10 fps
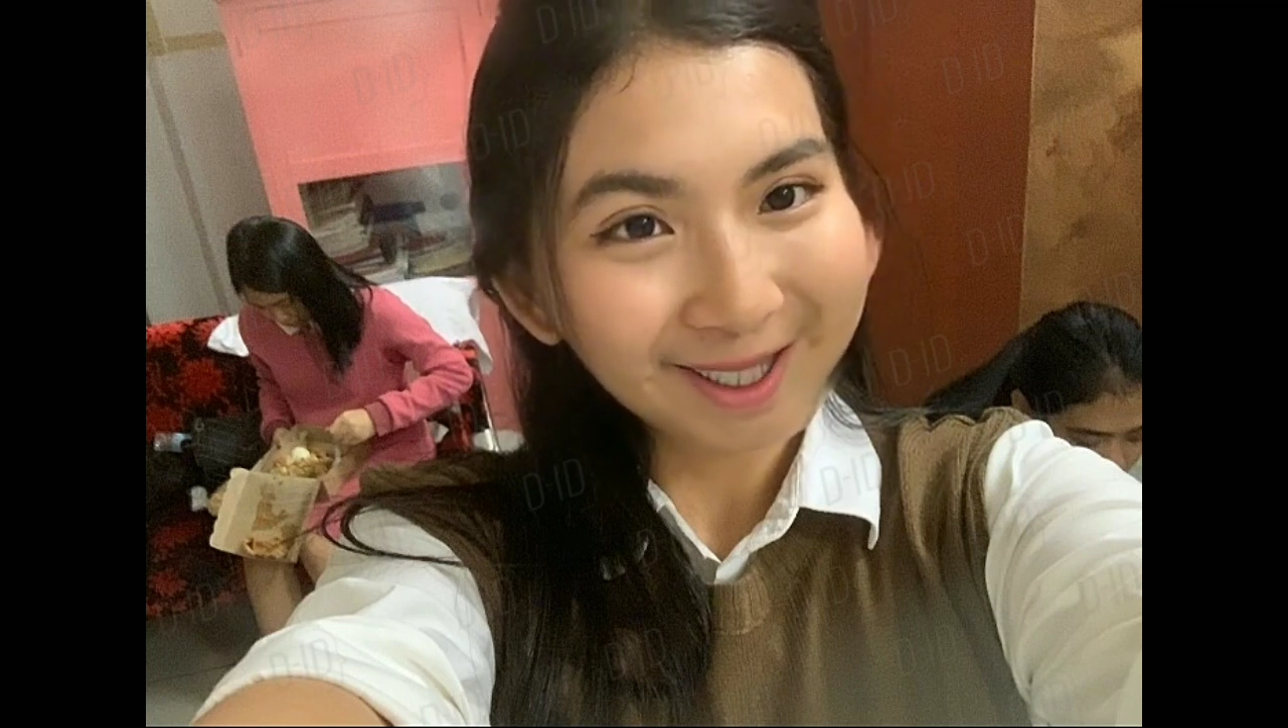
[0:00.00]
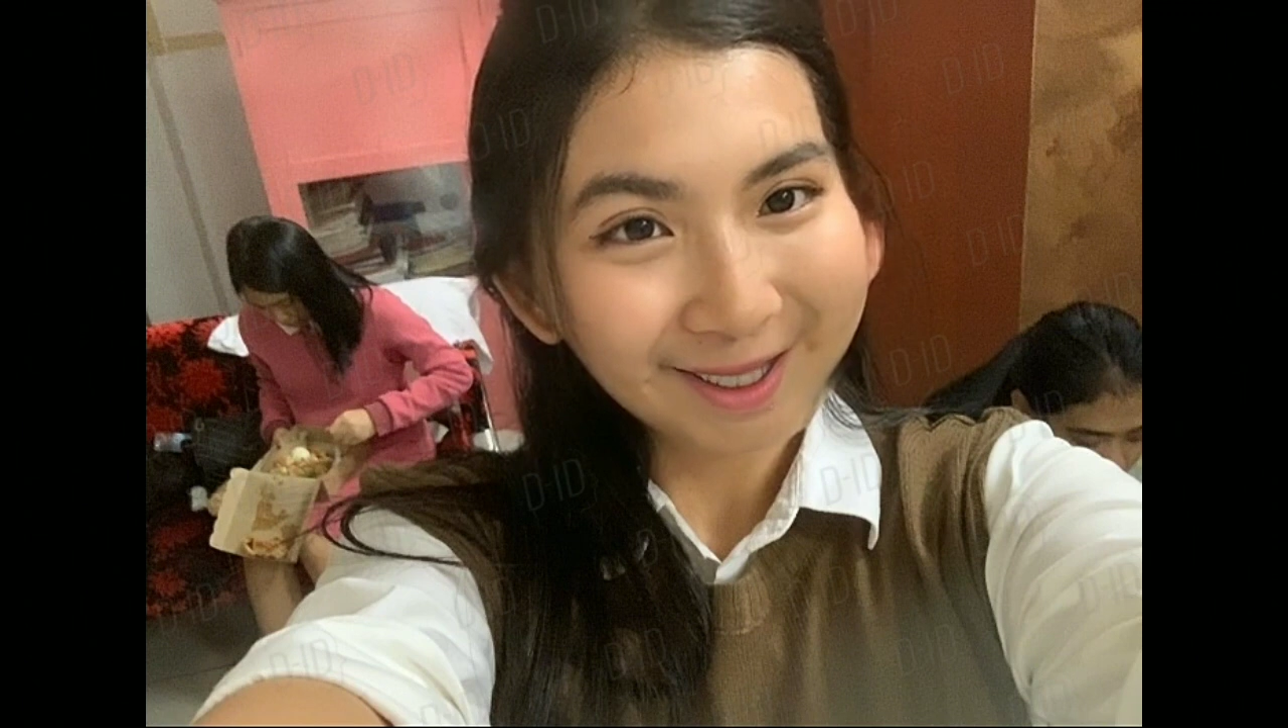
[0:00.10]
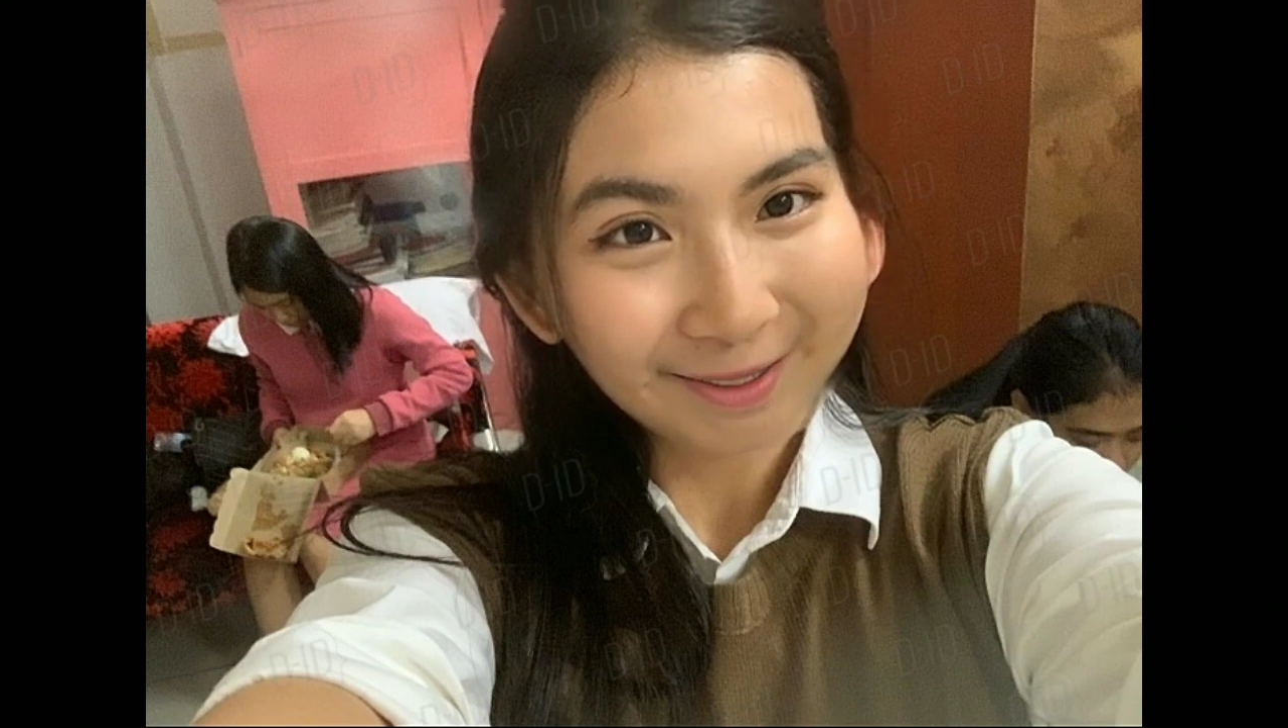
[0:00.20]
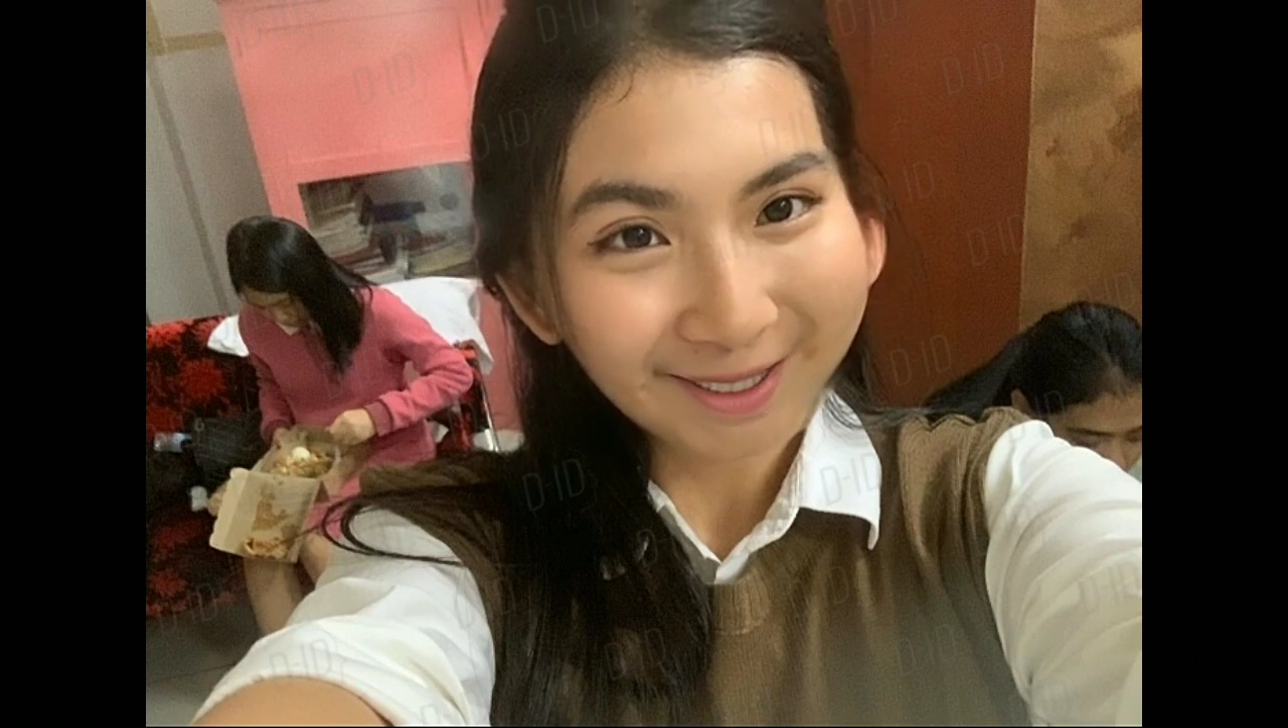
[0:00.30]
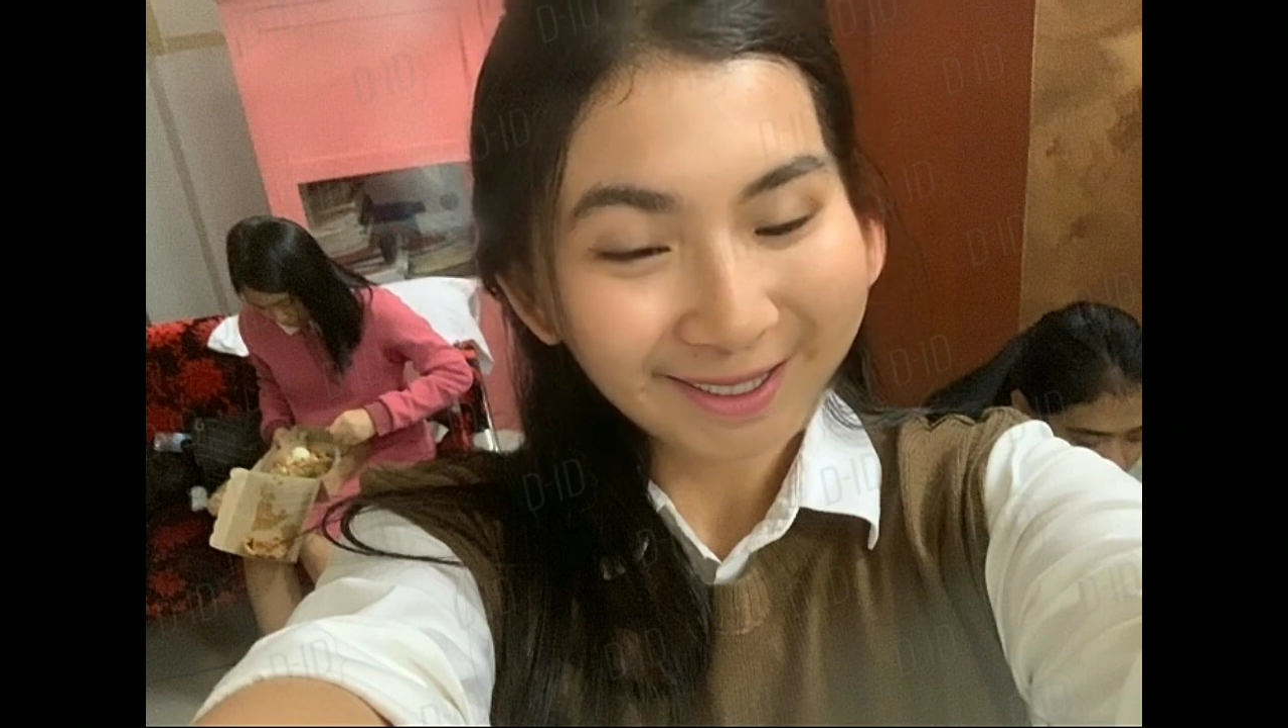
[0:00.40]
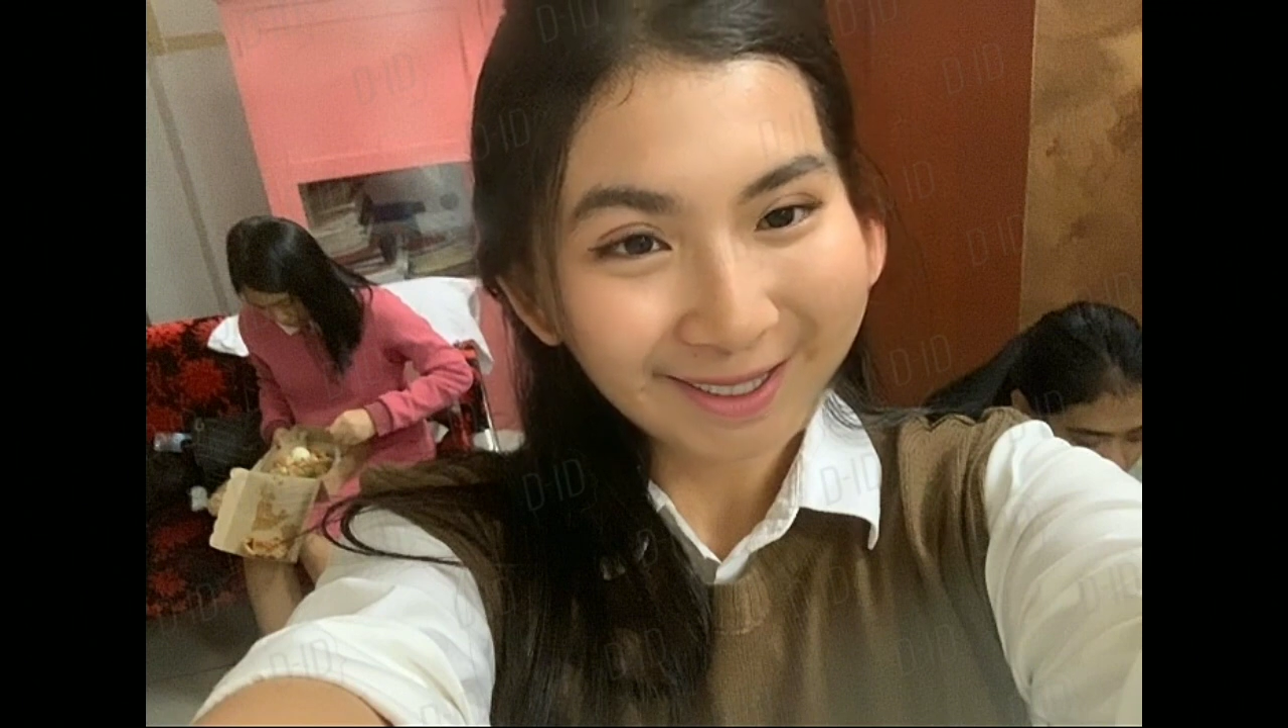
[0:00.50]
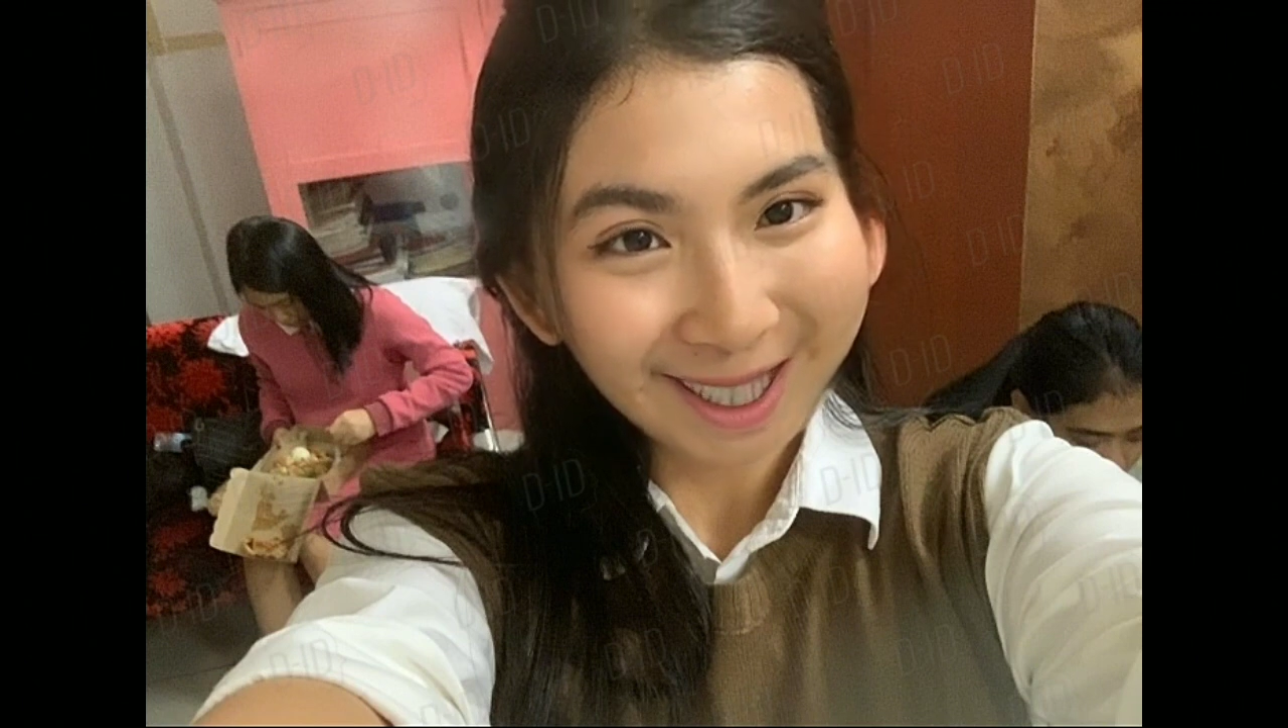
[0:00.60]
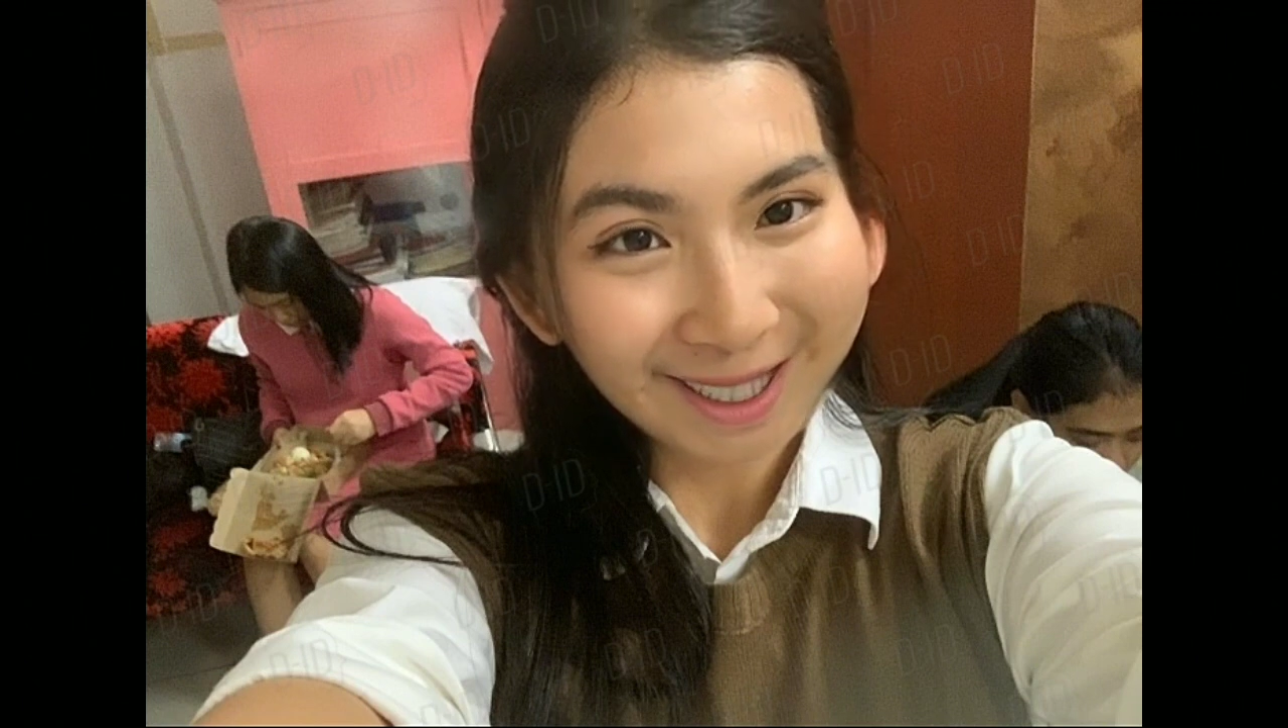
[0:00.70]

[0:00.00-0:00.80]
are used to study